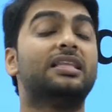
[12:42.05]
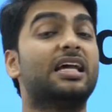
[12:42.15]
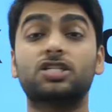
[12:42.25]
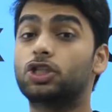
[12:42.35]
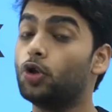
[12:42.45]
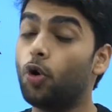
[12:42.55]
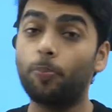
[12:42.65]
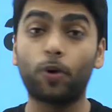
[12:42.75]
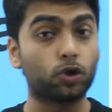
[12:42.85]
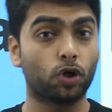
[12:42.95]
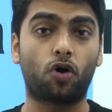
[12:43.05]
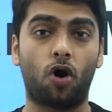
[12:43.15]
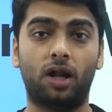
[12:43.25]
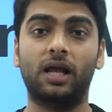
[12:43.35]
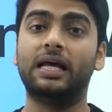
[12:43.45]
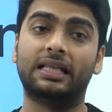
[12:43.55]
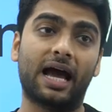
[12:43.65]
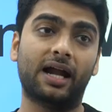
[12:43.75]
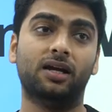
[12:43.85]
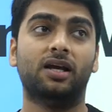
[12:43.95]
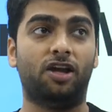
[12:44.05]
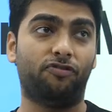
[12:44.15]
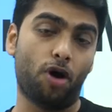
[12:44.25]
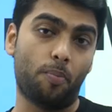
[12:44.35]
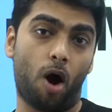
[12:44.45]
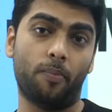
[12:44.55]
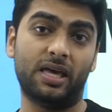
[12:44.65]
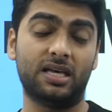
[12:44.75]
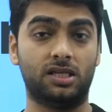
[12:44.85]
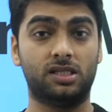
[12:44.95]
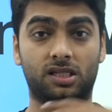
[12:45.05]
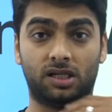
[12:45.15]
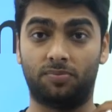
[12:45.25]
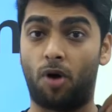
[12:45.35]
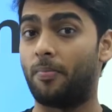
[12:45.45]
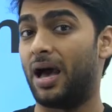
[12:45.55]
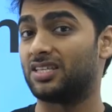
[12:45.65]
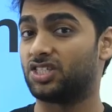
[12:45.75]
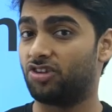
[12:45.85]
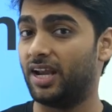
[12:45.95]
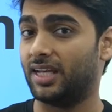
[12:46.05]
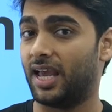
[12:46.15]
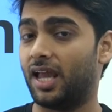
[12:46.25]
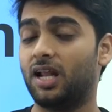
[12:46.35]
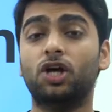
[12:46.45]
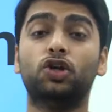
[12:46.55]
There is no protocol that if your mom has straight hair,